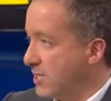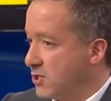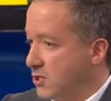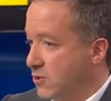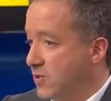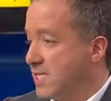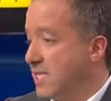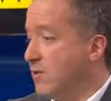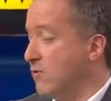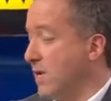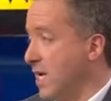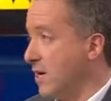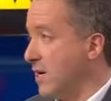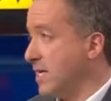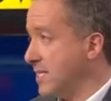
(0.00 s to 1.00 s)
As soon as he
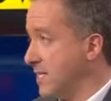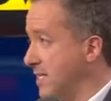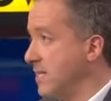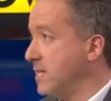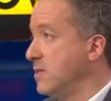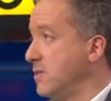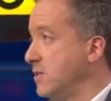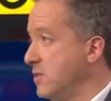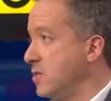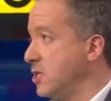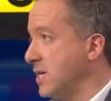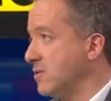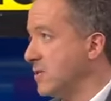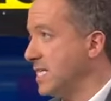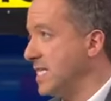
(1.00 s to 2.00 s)
realised that the
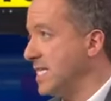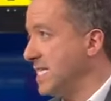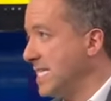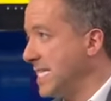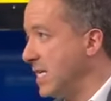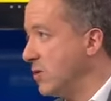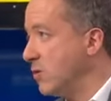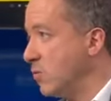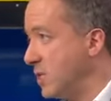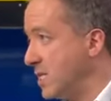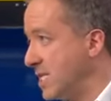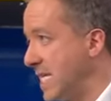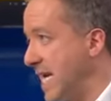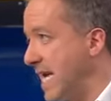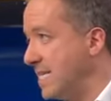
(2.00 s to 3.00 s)
Chelsea deal
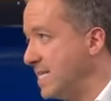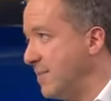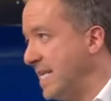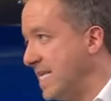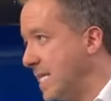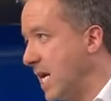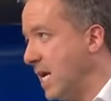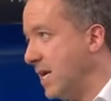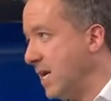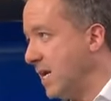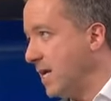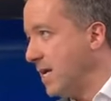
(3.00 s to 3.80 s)
was there to be done,